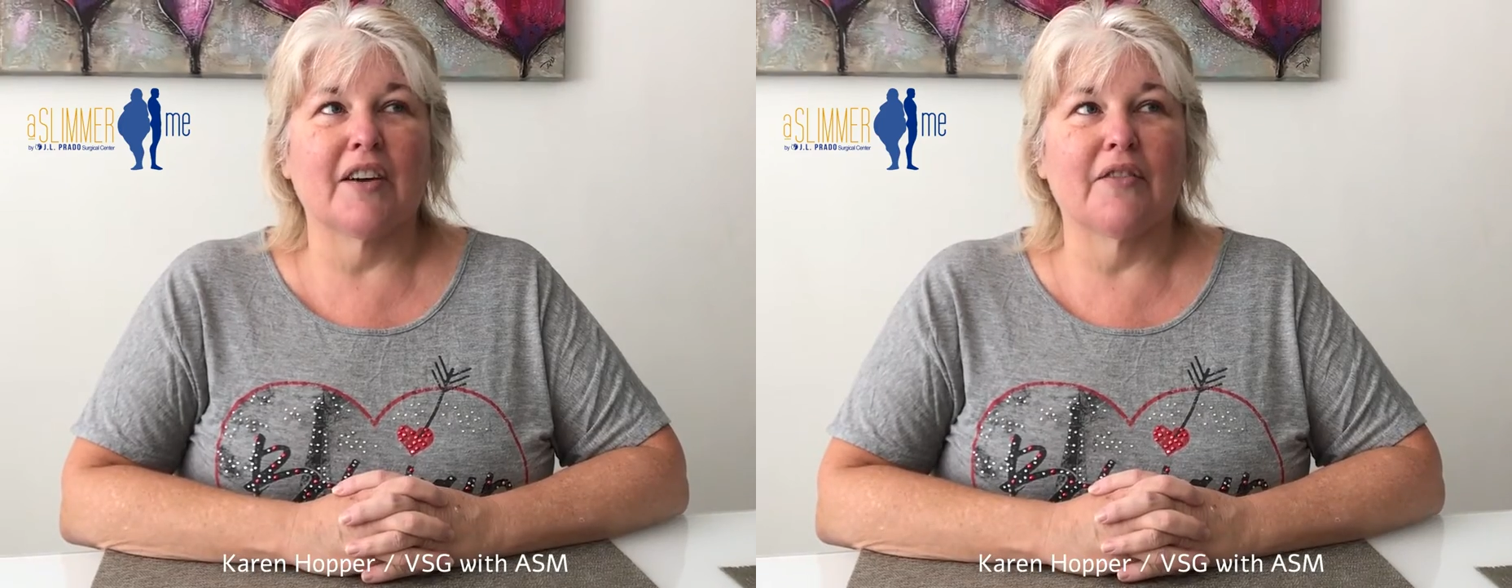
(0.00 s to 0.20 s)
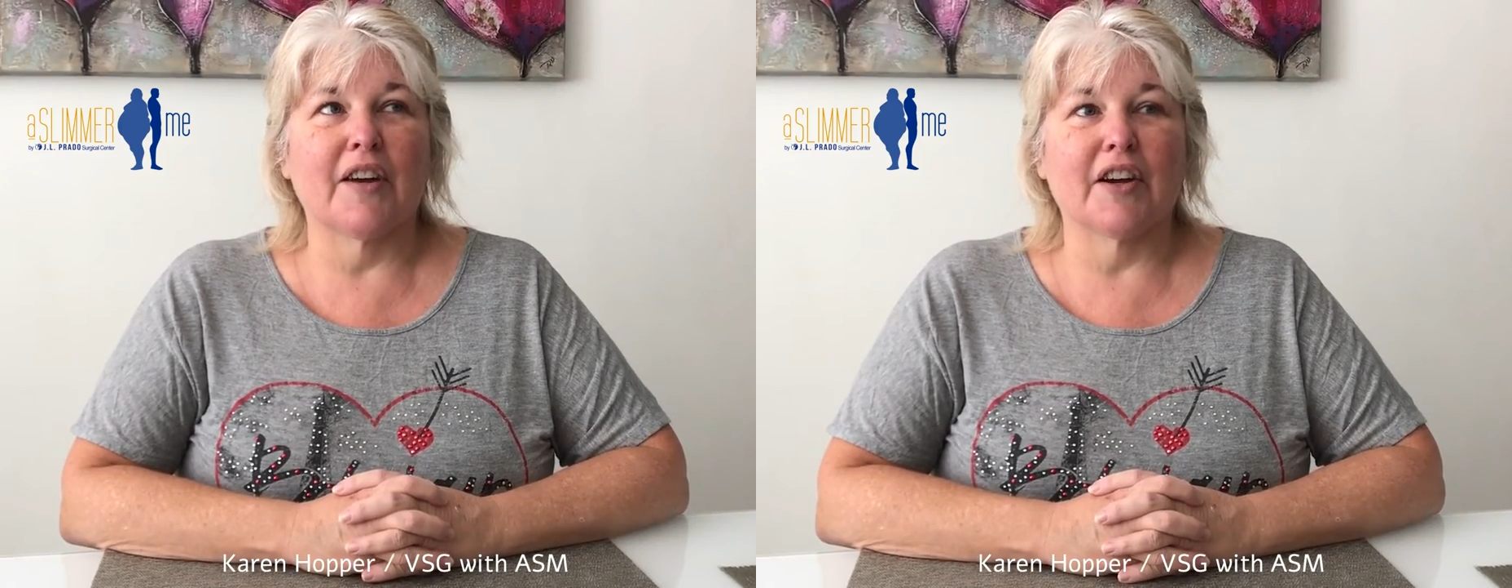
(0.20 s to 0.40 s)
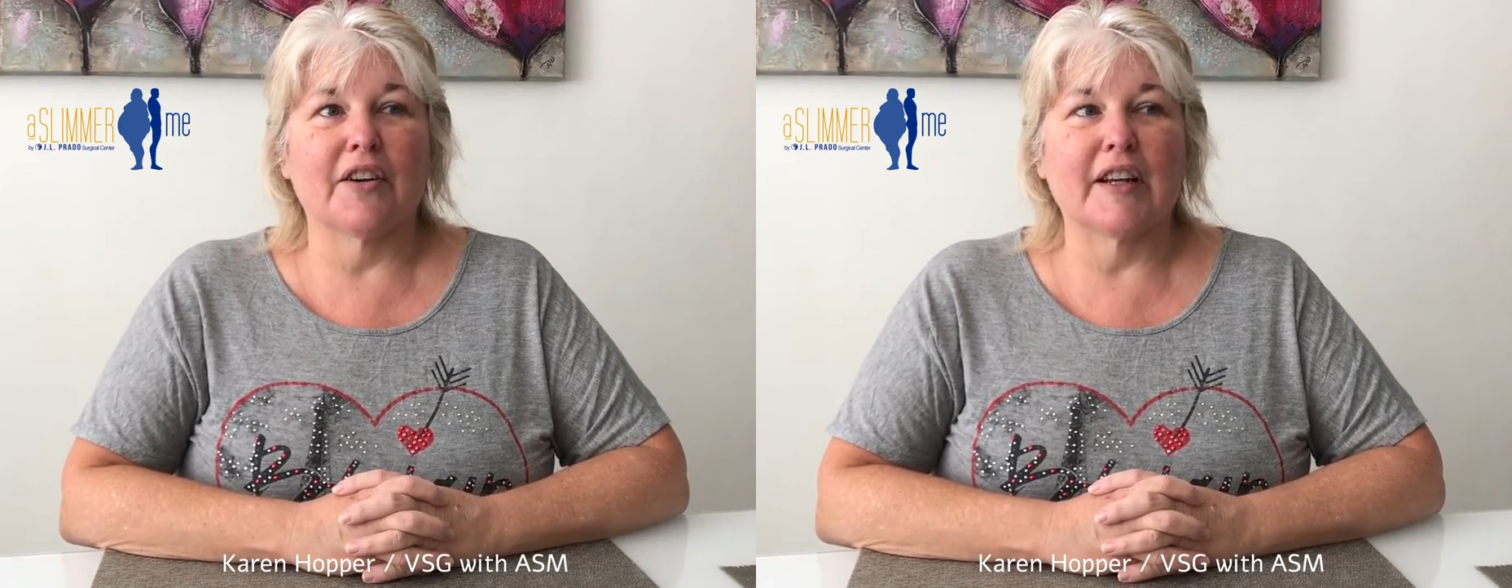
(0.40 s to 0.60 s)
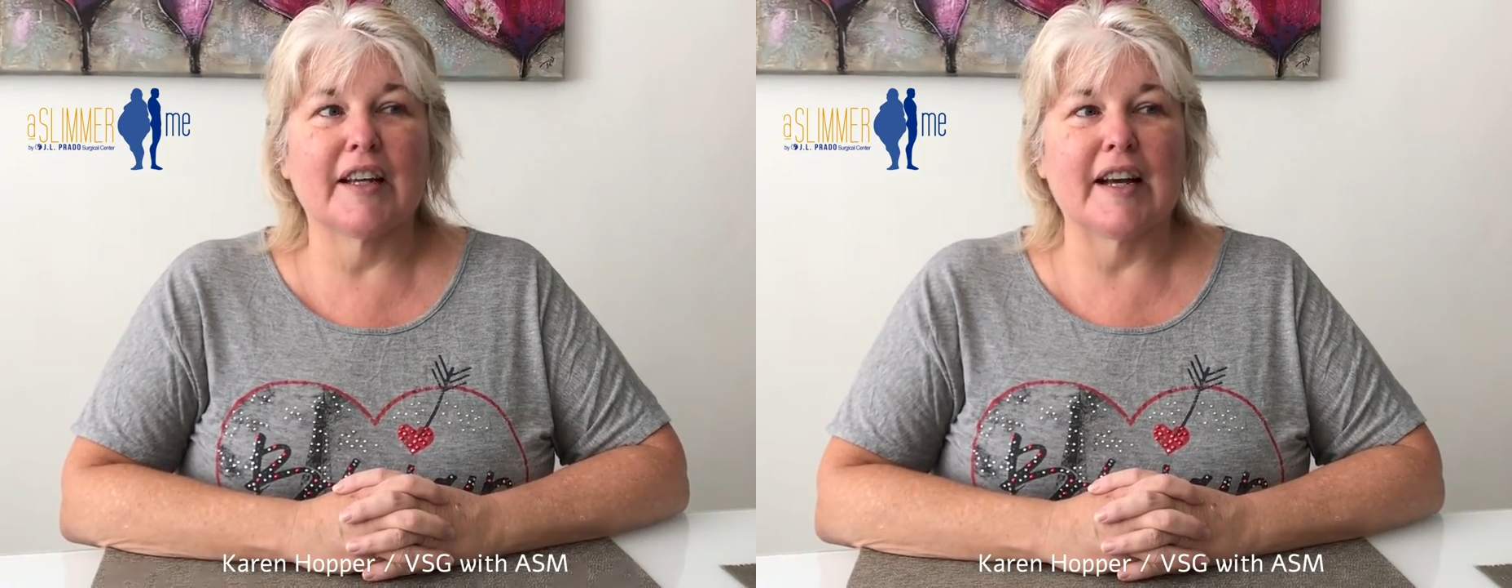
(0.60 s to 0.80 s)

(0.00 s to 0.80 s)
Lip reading: very,